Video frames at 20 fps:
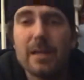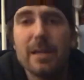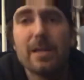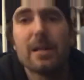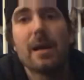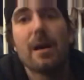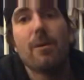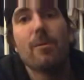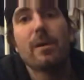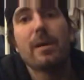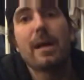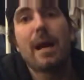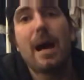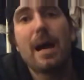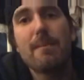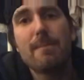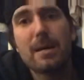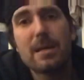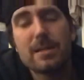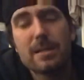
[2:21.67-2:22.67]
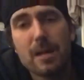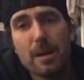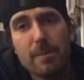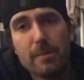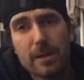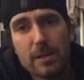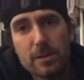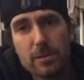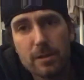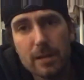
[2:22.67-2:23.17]
You know, when I messed
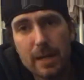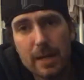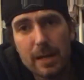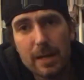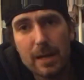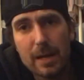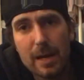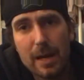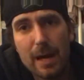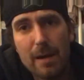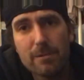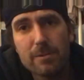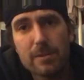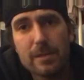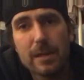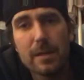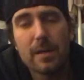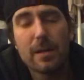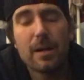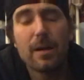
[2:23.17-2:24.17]
up in a trick, I was like,